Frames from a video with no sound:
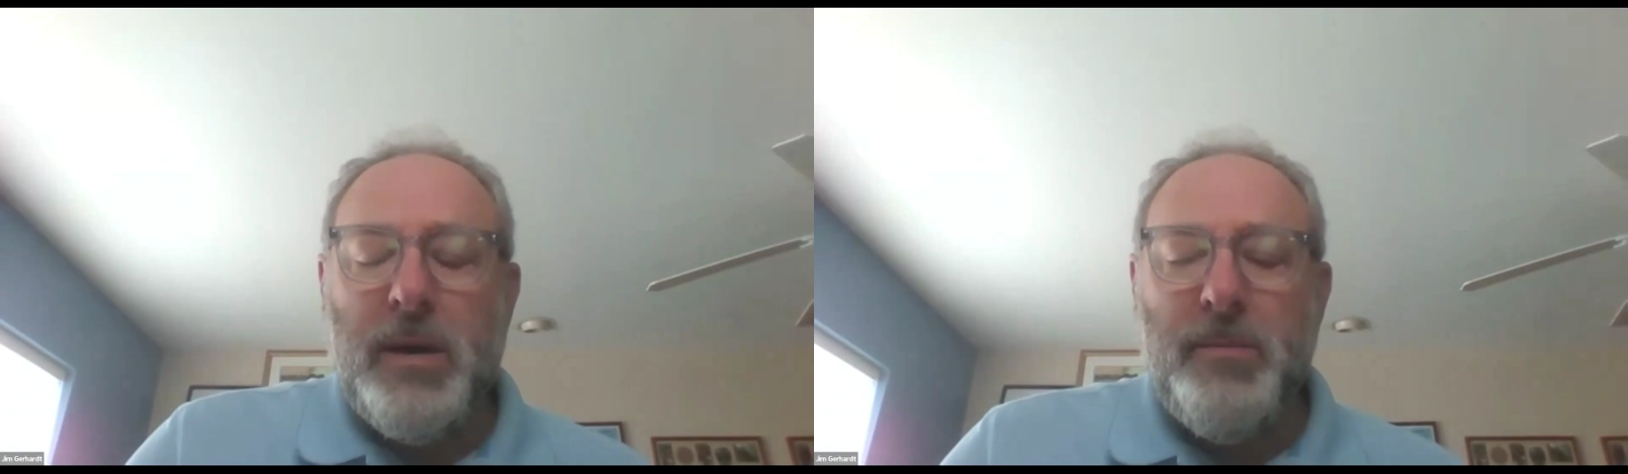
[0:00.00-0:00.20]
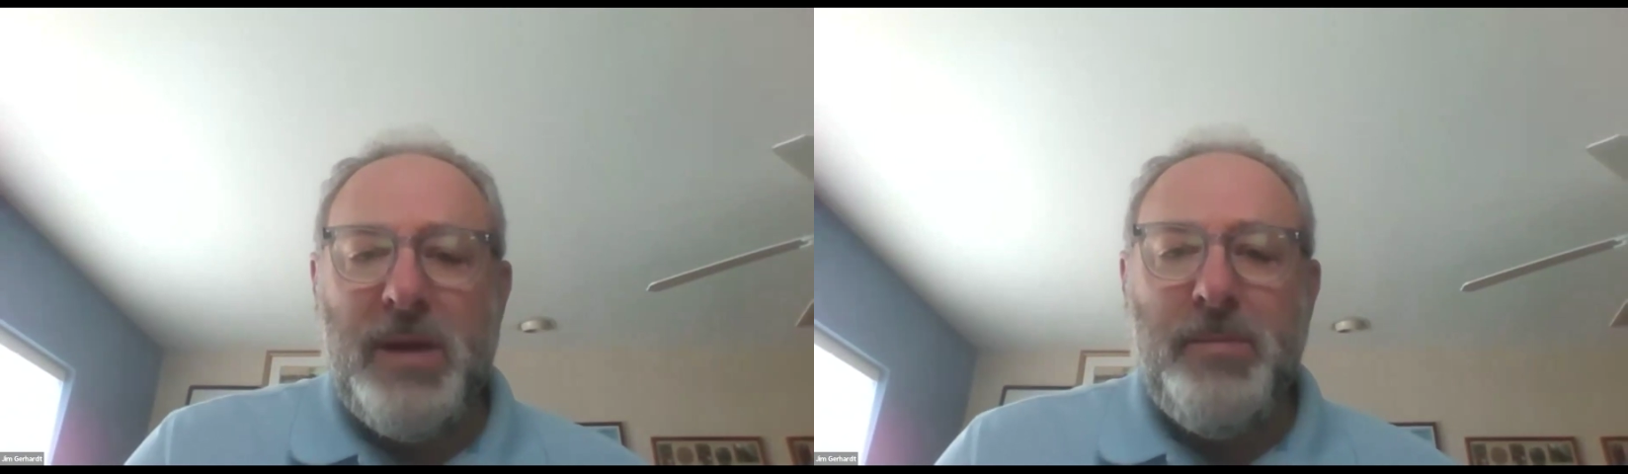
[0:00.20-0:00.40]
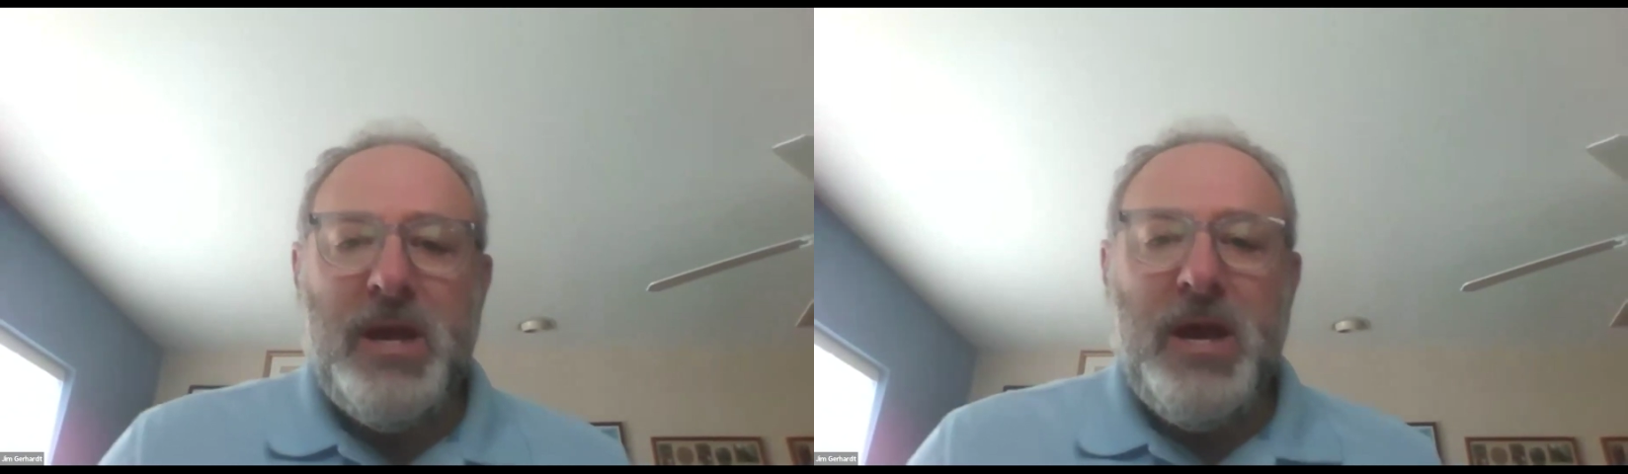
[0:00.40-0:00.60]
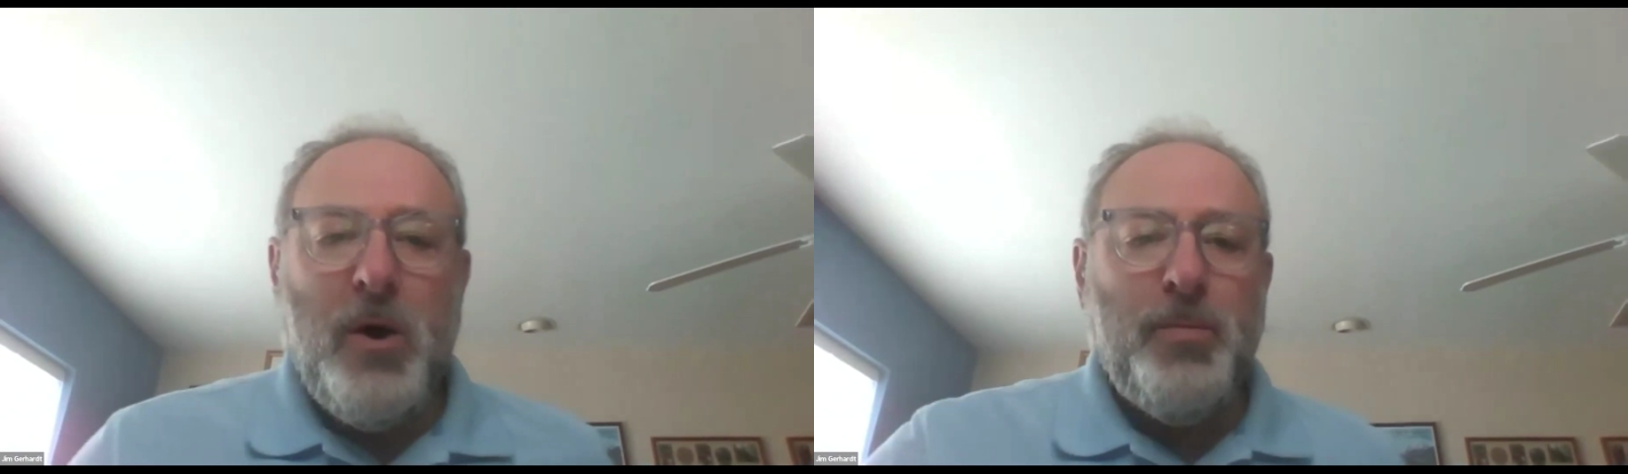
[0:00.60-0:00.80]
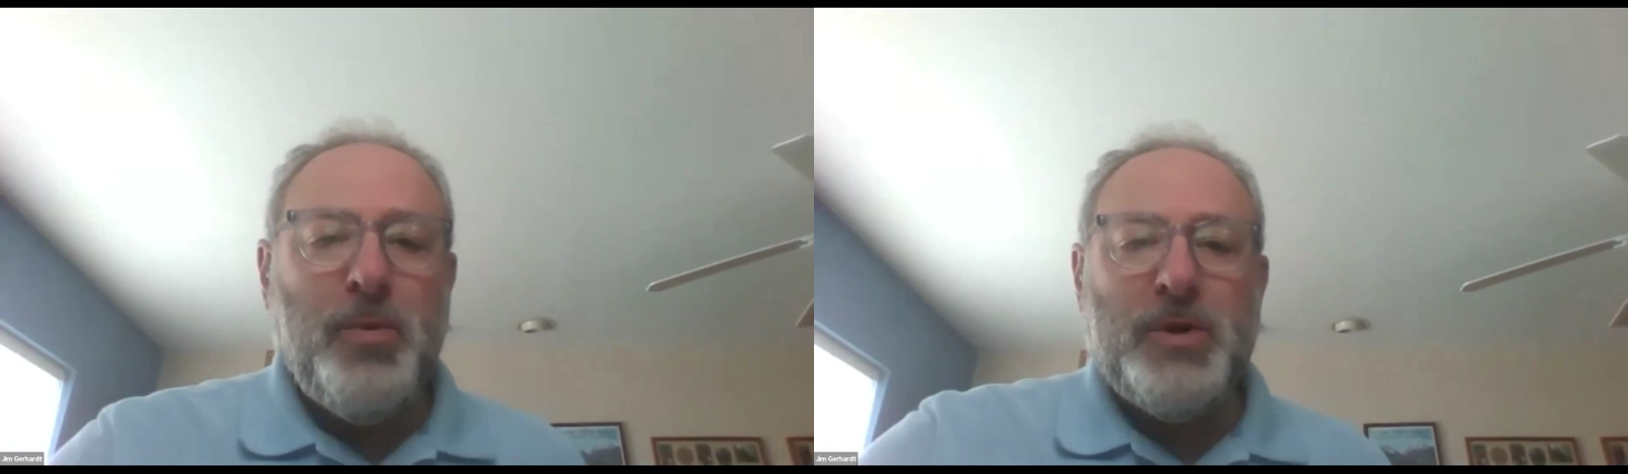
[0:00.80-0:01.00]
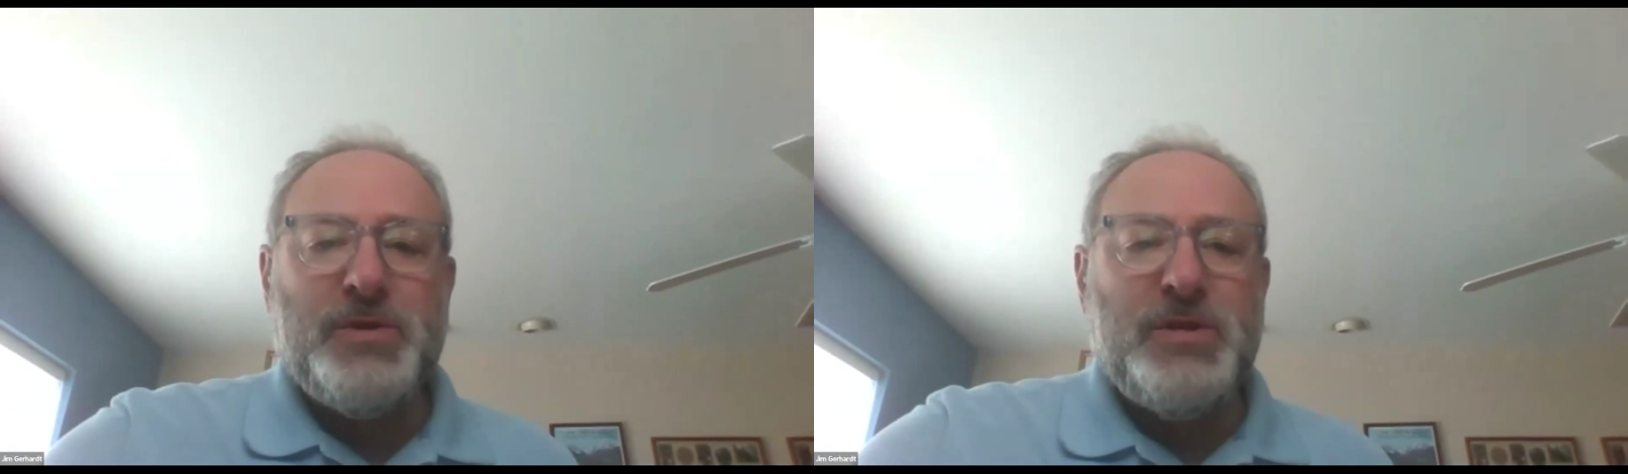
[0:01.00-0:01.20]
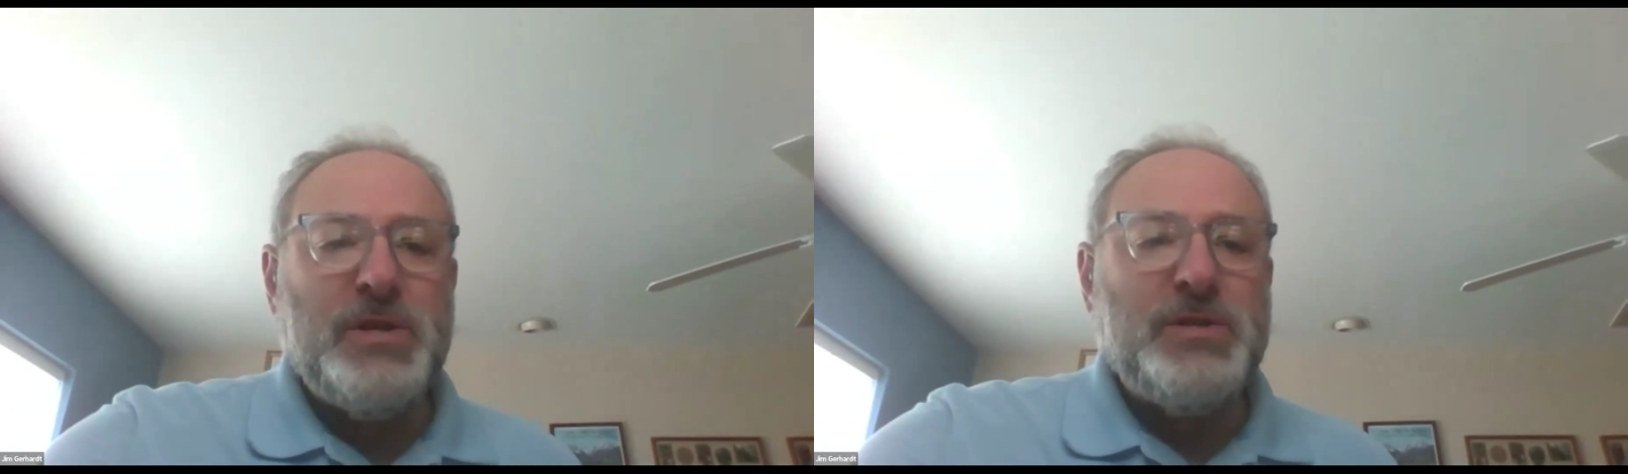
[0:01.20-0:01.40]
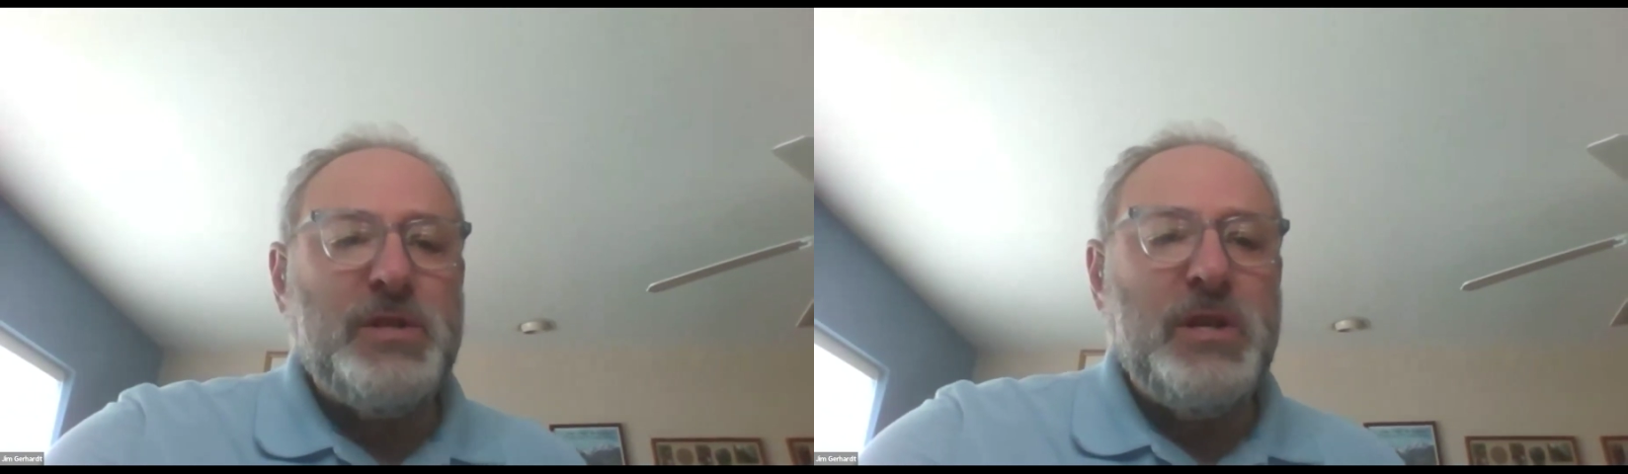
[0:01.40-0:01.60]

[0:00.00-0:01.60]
maybe help or assist